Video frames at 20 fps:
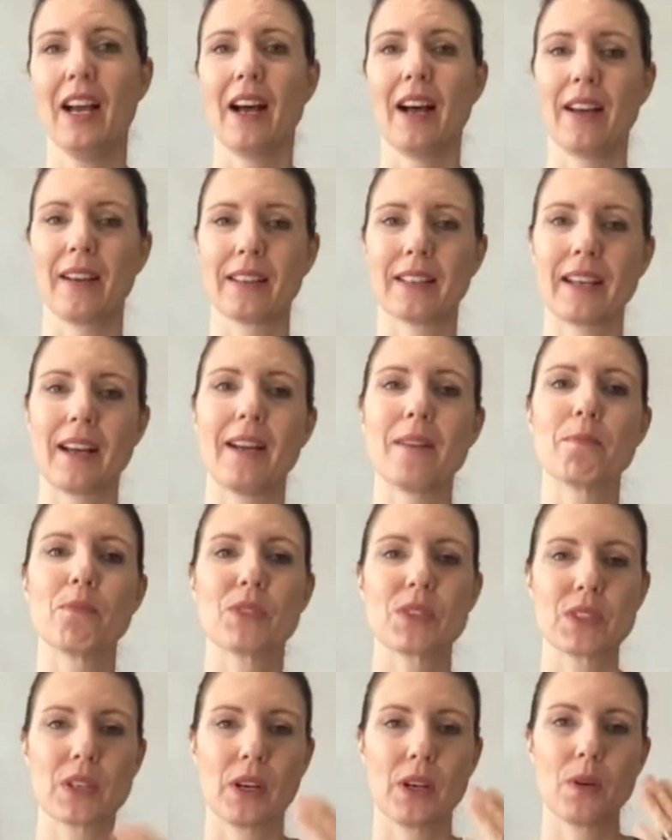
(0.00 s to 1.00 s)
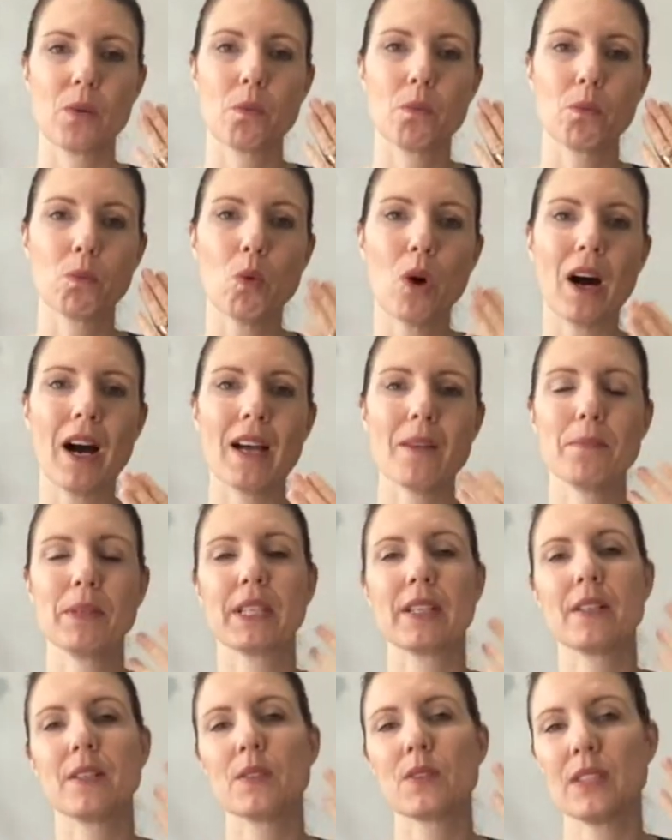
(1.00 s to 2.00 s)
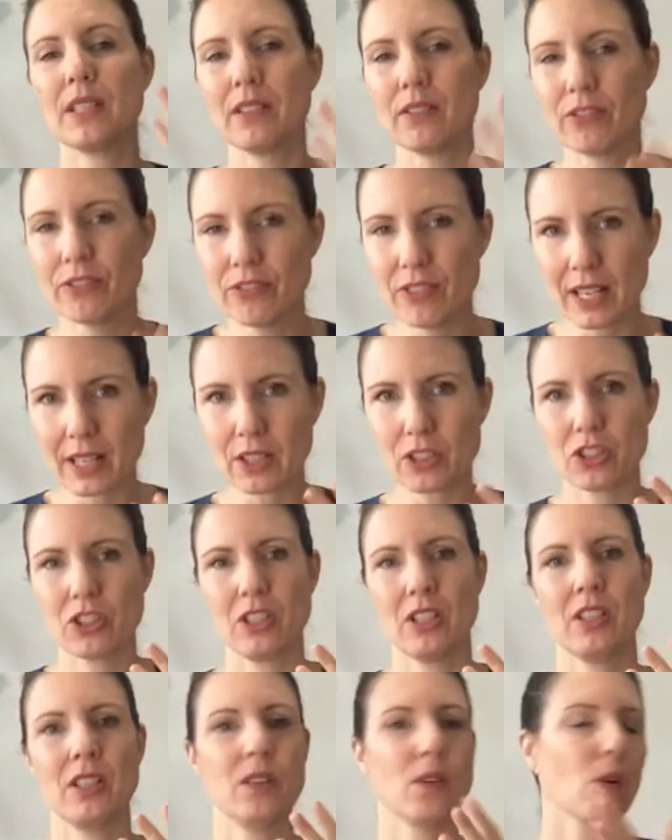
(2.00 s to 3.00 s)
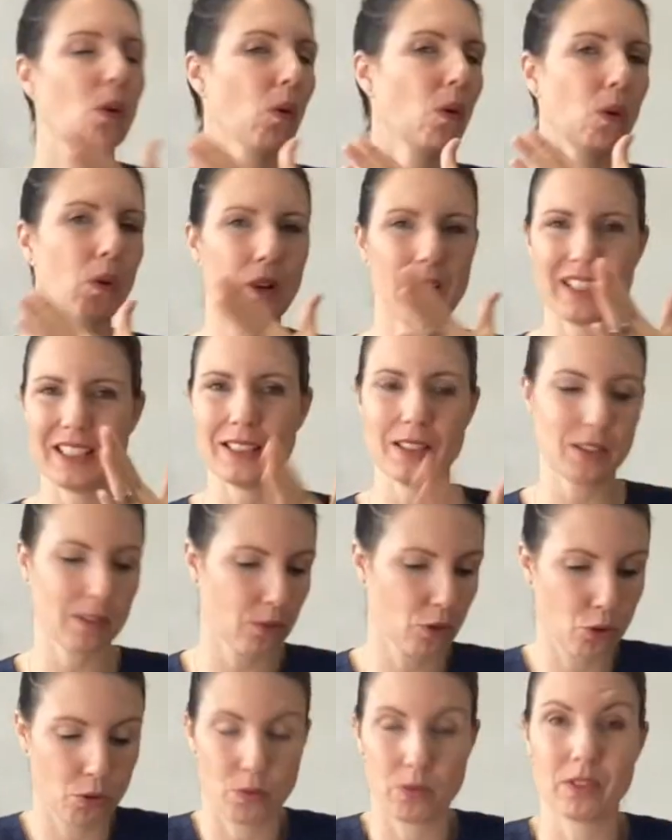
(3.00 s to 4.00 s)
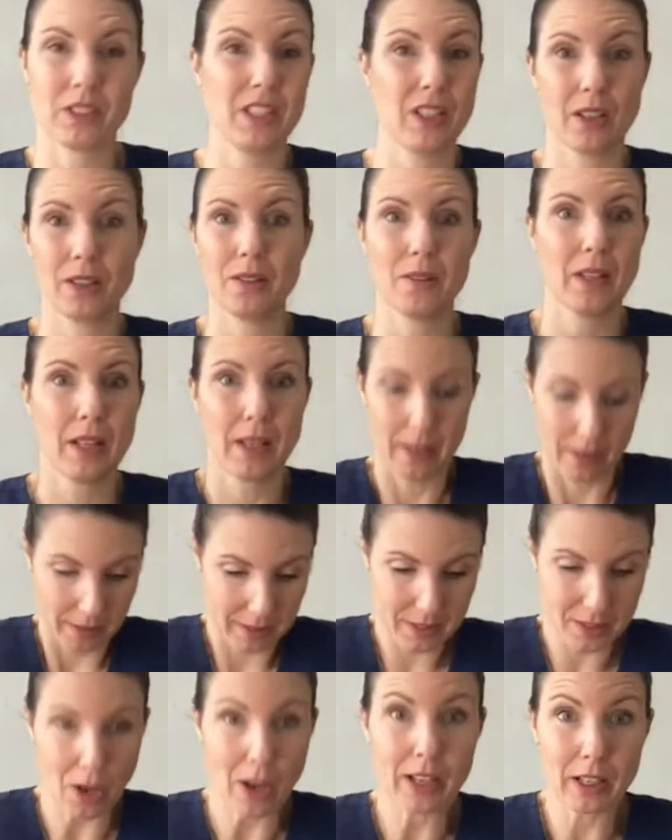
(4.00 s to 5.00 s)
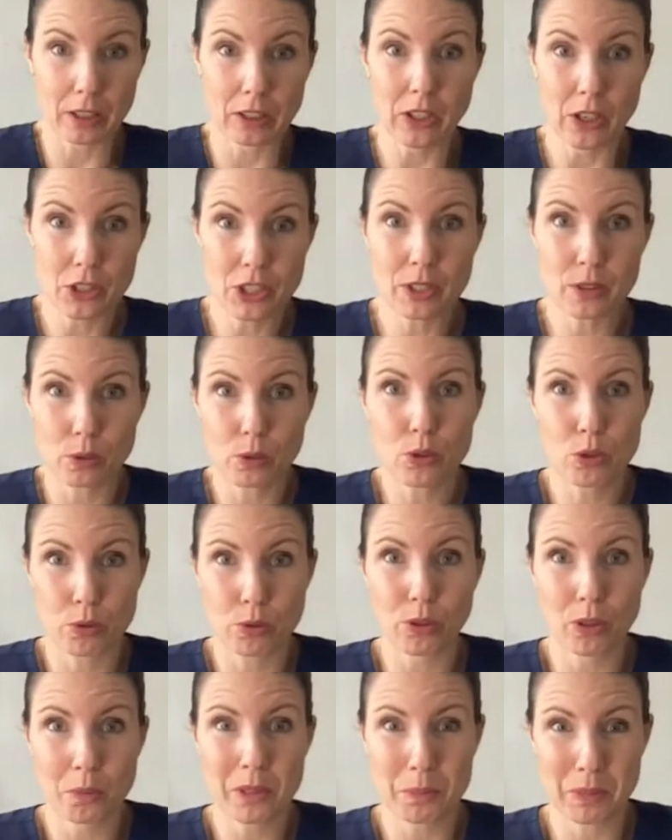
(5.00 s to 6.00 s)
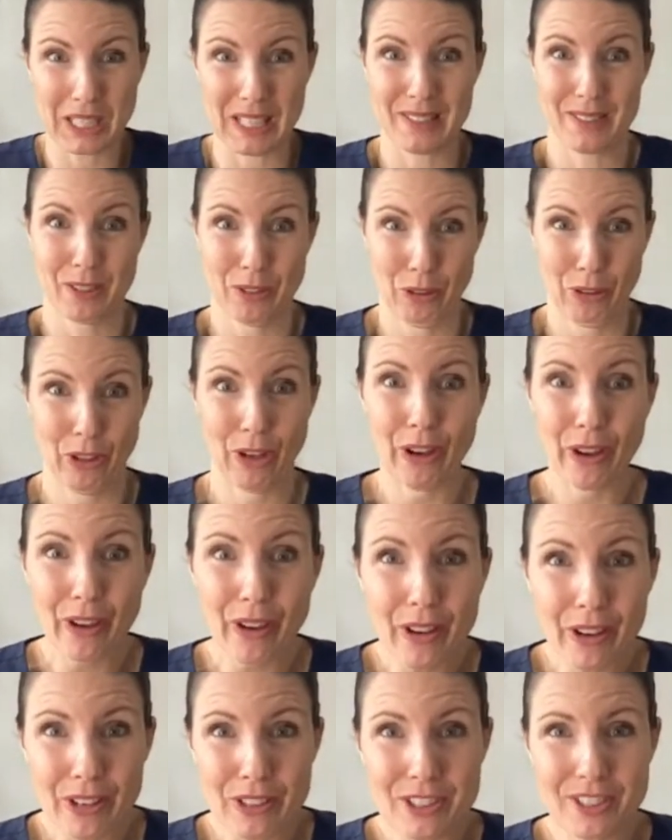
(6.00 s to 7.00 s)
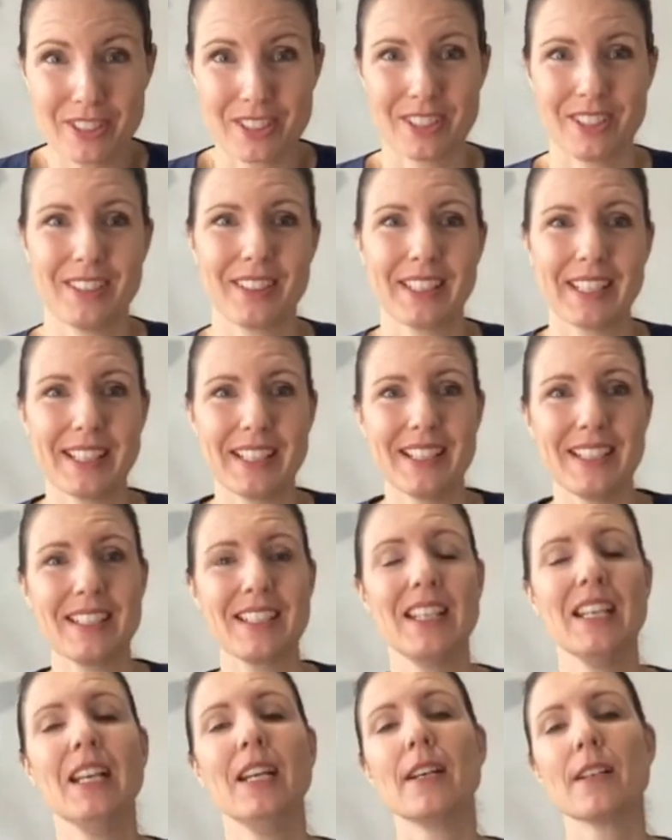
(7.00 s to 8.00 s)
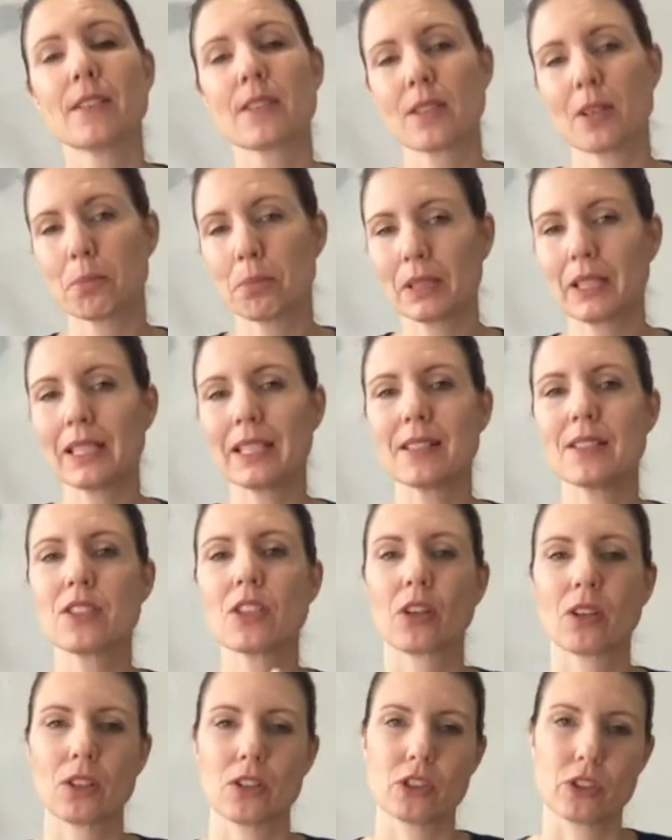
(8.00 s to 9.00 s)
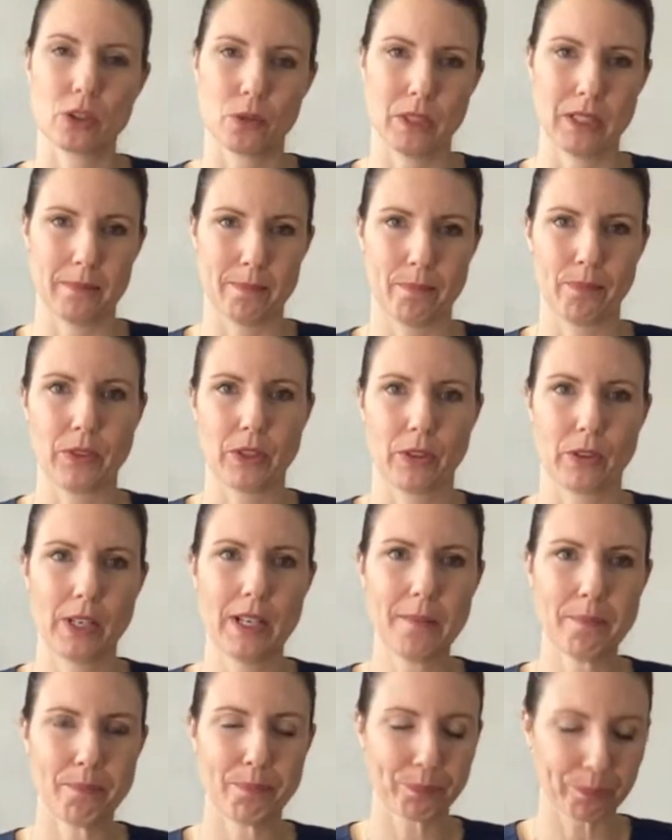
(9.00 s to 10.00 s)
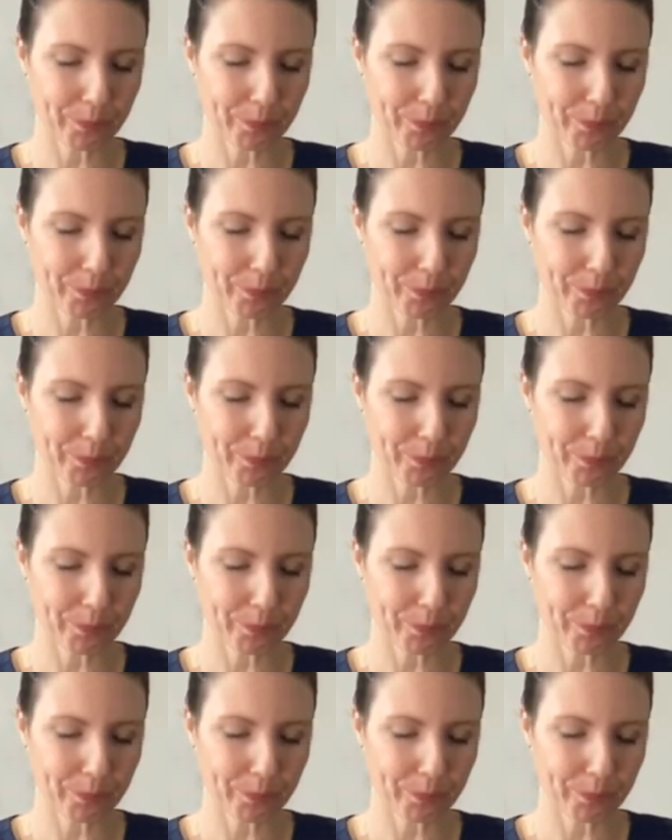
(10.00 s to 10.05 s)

Okay, so why? Because infection, psychological trauma, because it'll hurt to your kid. So please don't do it. All right.